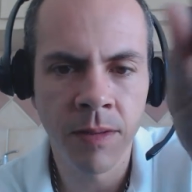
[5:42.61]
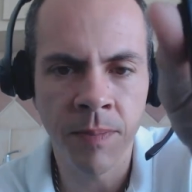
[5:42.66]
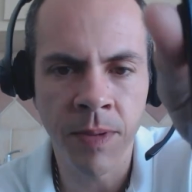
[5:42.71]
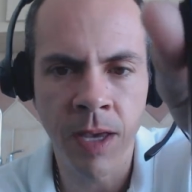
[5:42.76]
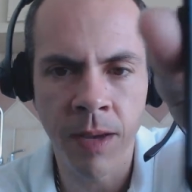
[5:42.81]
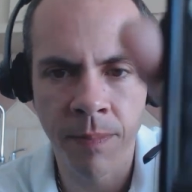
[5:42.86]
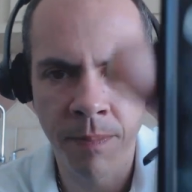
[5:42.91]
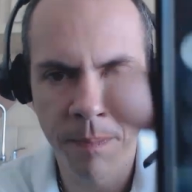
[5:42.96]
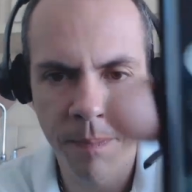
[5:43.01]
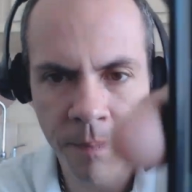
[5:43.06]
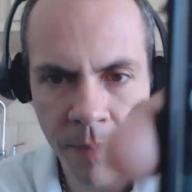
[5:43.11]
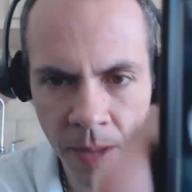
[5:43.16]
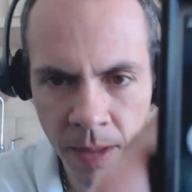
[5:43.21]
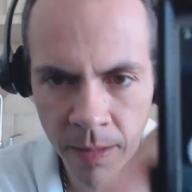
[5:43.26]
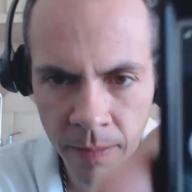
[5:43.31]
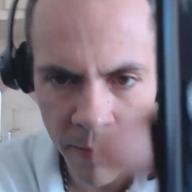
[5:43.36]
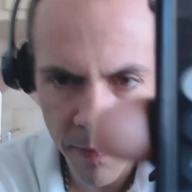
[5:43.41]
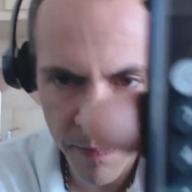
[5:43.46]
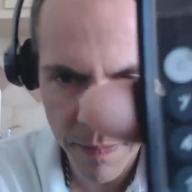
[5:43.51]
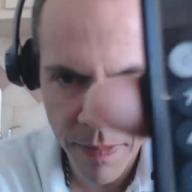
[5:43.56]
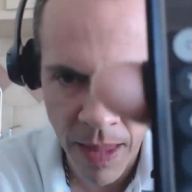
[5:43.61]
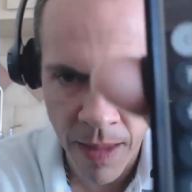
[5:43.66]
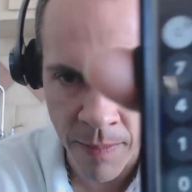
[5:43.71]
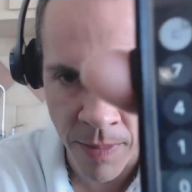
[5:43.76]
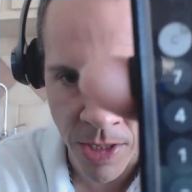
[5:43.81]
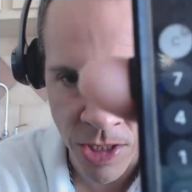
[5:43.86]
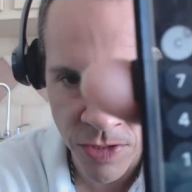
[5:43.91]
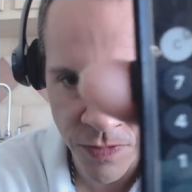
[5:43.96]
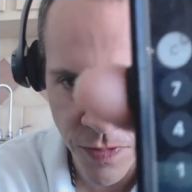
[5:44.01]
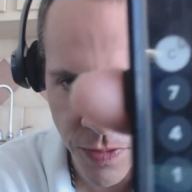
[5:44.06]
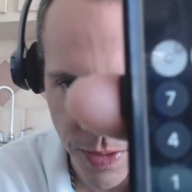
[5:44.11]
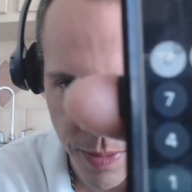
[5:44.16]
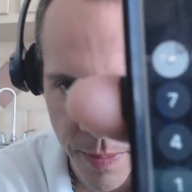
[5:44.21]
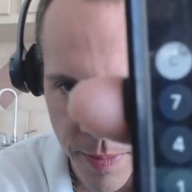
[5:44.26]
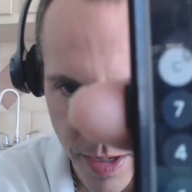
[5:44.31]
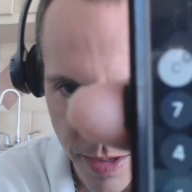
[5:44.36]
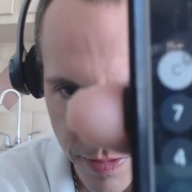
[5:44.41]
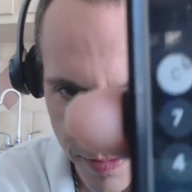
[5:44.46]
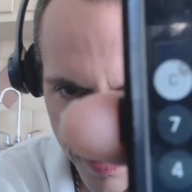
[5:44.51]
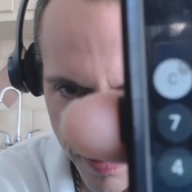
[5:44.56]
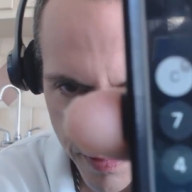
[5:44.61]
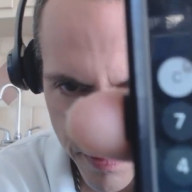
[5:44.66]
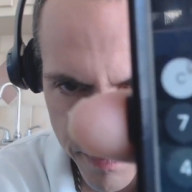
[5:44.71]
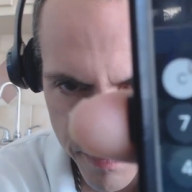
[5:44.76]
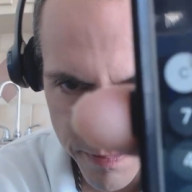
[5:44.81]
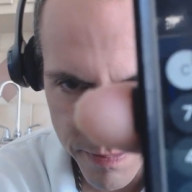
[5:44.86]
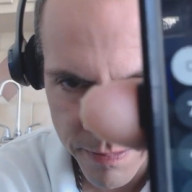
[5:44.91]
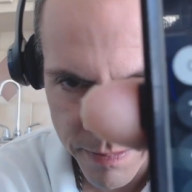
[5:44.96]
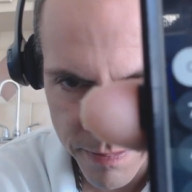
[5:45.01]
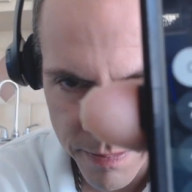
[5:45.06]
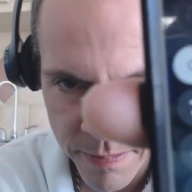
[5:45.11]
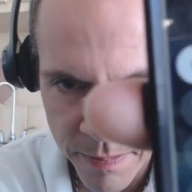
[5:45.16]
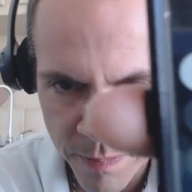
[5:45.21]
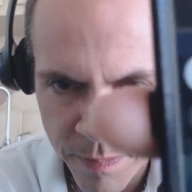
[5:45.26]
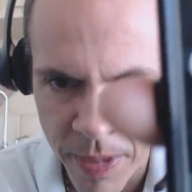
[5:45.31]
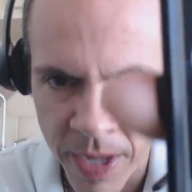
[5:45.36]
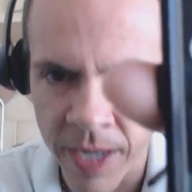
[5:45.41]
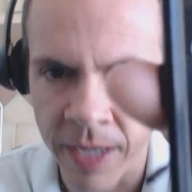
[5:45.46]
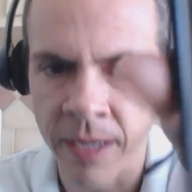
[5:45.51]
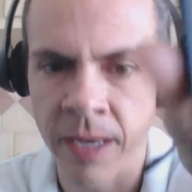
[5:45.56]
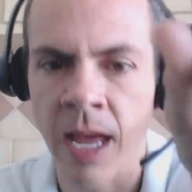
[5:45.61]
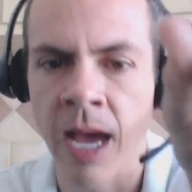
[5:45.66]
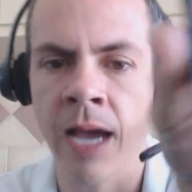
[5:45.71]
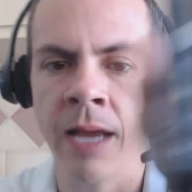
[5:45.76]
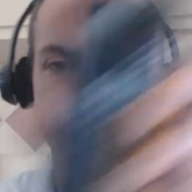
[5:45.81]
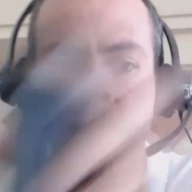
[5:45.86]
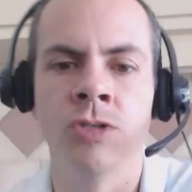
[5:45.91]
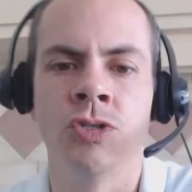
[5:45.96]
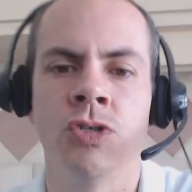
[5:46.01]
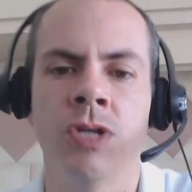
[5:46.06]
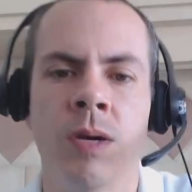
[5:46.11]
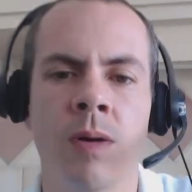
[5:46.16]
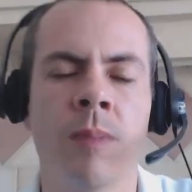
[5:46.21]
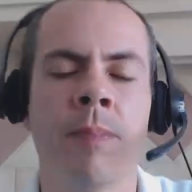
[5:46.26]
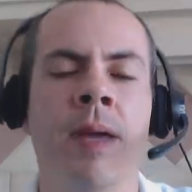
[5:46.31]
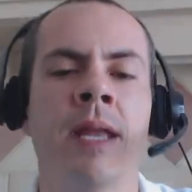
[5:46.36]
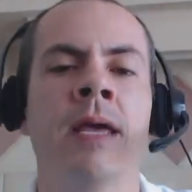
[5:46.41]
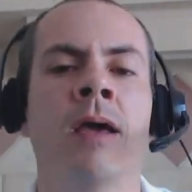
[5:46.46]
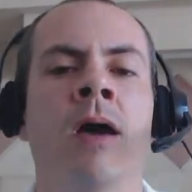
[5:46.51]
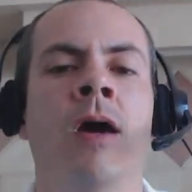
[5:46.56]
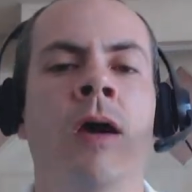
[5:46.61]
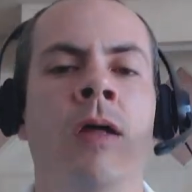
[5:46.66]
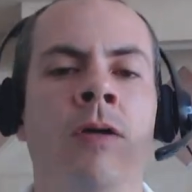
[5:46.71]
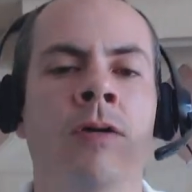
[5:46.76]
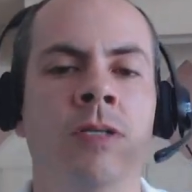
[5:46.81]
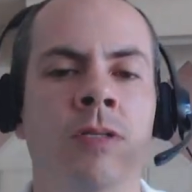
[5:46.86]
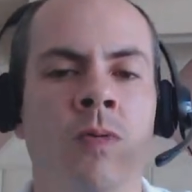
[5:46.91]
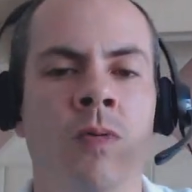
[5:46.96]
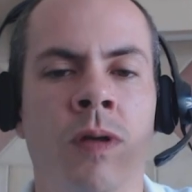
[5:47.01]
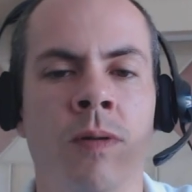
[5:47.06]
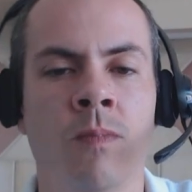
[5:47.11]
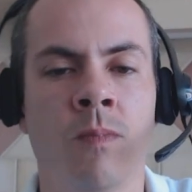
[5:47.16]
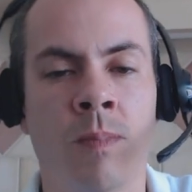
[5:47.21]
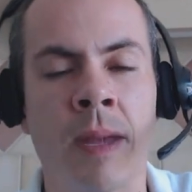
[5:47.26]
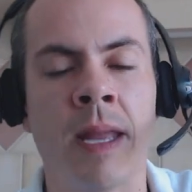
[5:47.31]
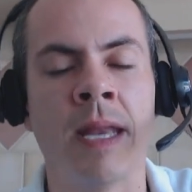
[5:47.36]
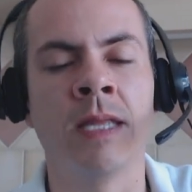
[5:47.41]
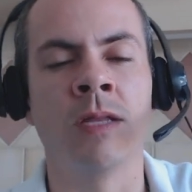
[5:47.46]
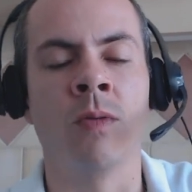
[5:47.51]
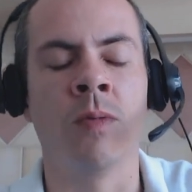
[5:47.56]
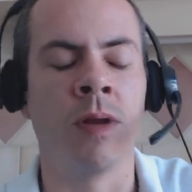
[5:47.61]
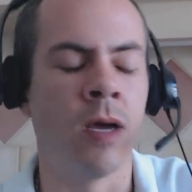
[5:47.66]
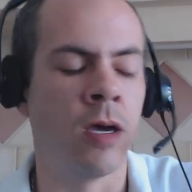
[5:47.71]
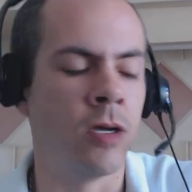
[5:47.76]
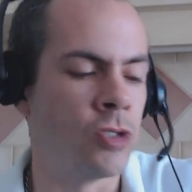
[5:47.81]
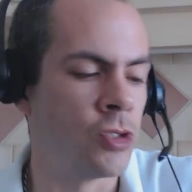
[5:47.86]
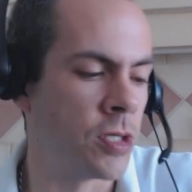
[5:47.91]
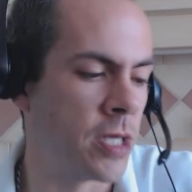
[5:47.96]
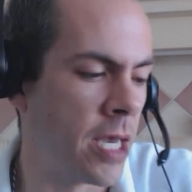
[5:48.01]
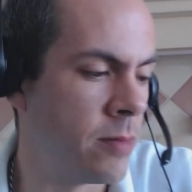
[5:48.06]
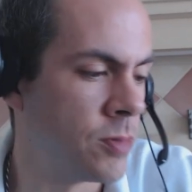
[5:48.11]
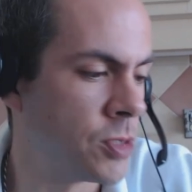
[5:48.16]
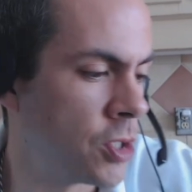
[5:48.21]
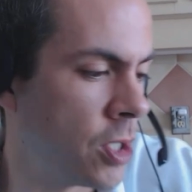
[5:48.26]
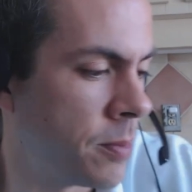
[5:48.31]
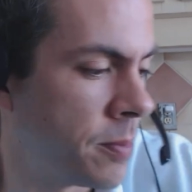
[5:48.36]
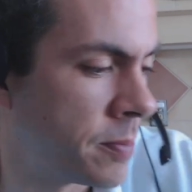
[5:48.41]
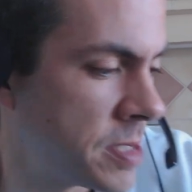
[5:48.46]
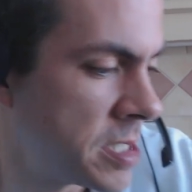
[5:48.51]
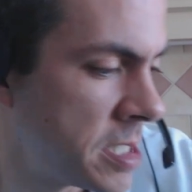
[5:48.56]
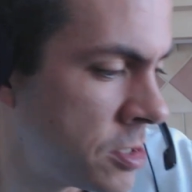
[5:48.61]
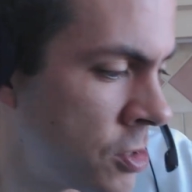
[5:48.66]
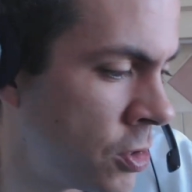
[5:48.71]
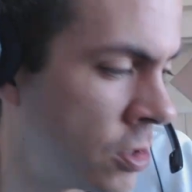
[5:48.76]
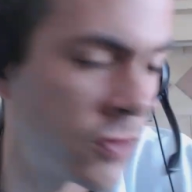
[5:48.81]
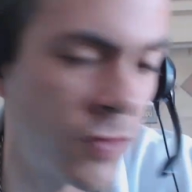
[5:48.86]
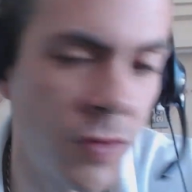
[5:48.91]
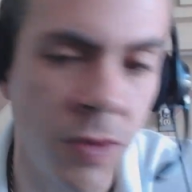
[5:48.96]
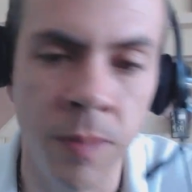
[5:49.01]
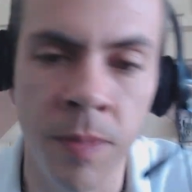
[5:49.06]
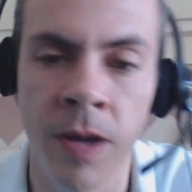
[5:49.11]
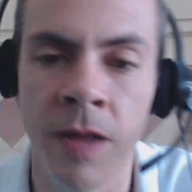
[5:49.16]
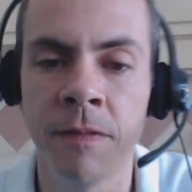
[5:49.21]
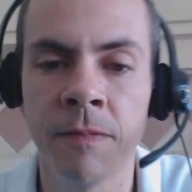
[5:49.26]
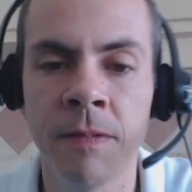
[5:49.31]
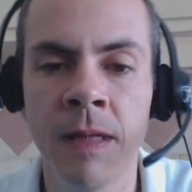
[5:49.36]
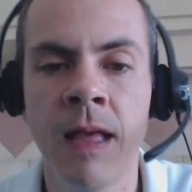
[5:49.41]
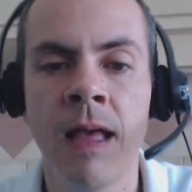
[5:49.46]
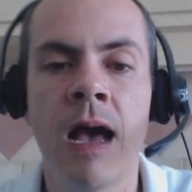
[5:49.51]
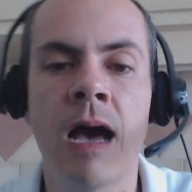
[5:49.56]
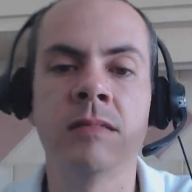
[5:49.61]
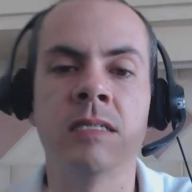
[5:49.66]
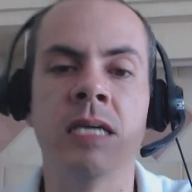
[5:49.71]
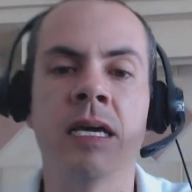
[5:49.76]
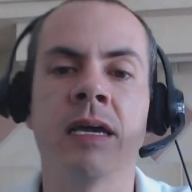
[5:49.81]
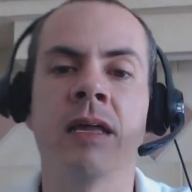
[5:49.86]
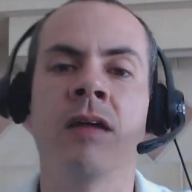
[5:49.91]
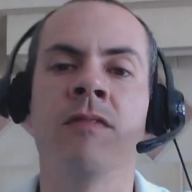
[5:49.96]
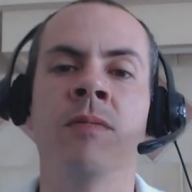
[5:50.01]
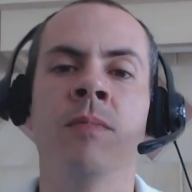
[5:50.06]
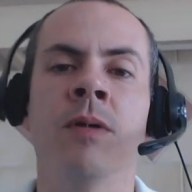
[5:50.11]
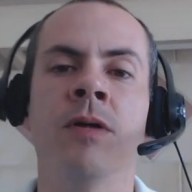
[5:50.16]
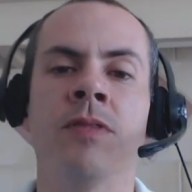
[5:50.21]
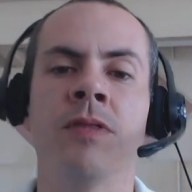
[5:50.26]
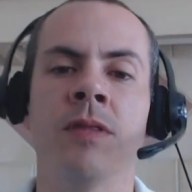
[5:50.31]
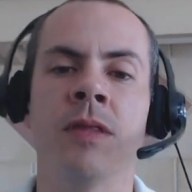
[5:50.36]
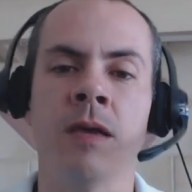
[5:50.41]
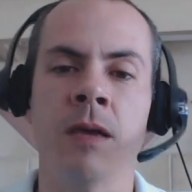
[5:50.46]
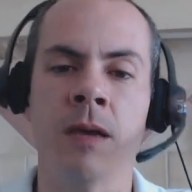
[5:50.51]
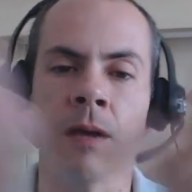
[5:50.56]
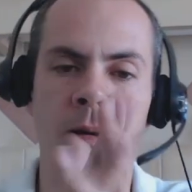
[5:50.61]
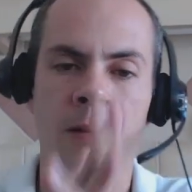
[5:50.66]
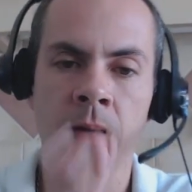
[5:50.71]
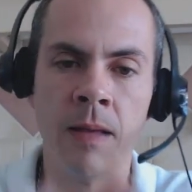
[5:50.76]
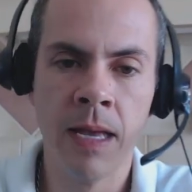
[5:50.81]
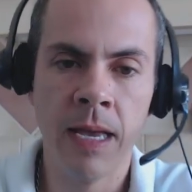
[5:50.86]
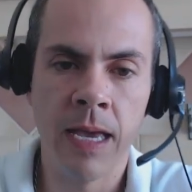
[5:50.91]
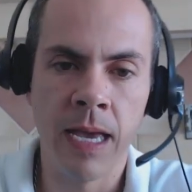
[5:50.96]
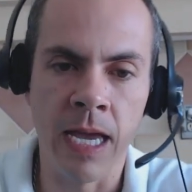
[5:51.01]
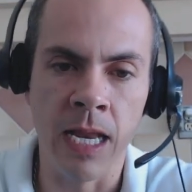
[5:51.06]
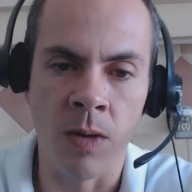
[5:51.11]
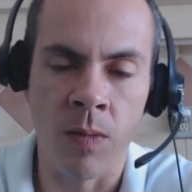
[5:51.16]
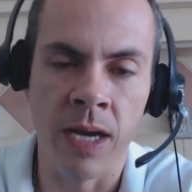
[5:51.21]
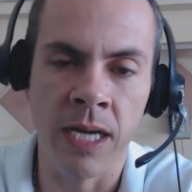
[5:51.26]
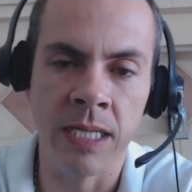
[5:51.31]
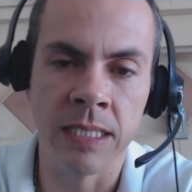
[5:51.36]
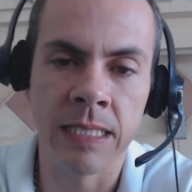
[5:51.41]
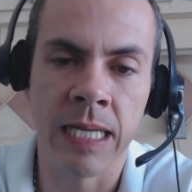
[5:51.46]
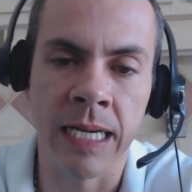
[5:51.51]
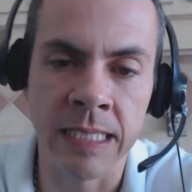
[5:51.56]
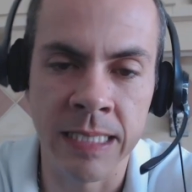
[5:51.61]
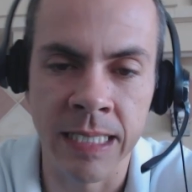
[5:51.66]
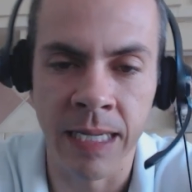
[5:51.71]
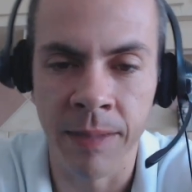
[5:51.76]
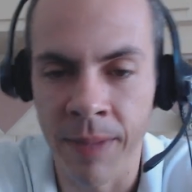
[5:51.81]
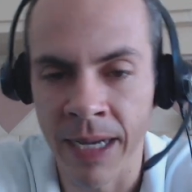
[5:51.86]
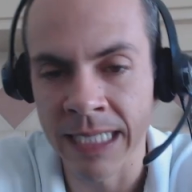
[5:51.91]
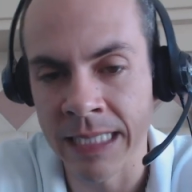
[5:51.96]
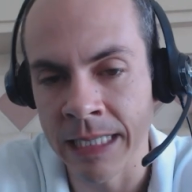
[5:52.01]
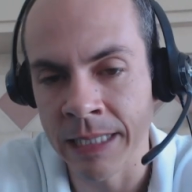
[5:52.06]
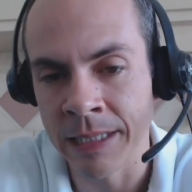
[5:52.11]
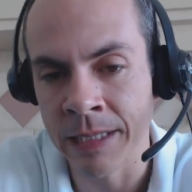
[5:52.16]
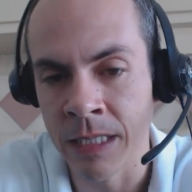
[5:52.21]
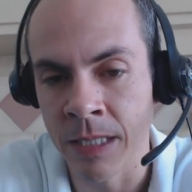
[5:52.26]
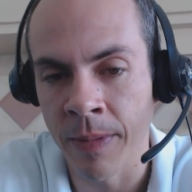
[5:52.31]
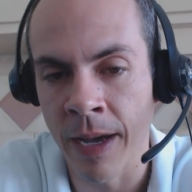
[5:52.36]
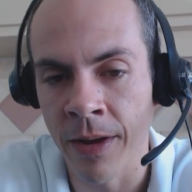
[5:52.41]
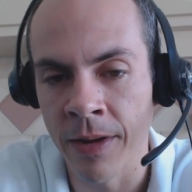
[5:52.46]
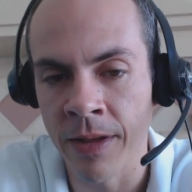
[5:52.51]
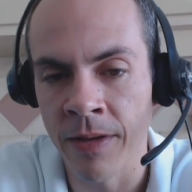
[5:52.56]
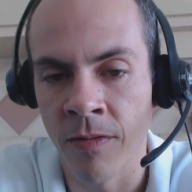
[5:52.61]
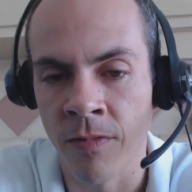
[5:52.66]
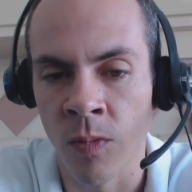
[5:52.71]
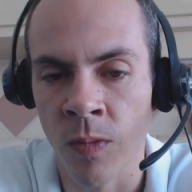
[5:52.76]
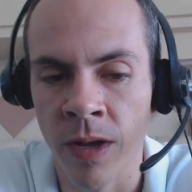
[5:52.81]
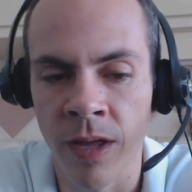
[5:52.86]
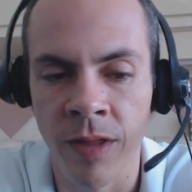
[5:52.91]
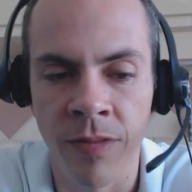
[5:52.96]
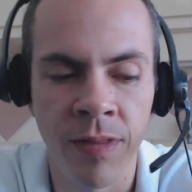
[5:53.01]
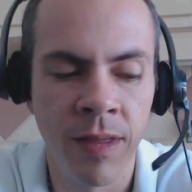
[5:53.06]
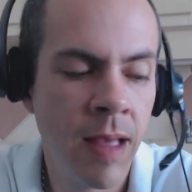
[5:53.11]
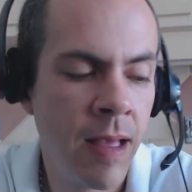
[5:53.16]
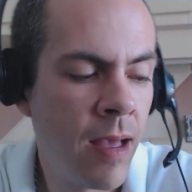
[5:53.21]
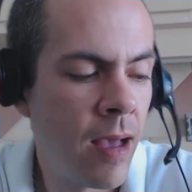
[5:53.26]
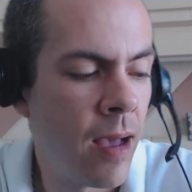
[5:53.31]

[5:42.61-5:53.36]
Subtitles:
Be up that much for the month. Betting 900, betting 100 to win, betting to win 100 games. You're 10 units for the month. I'll take it every month of the year. Anyways, like I said, my season's about over with.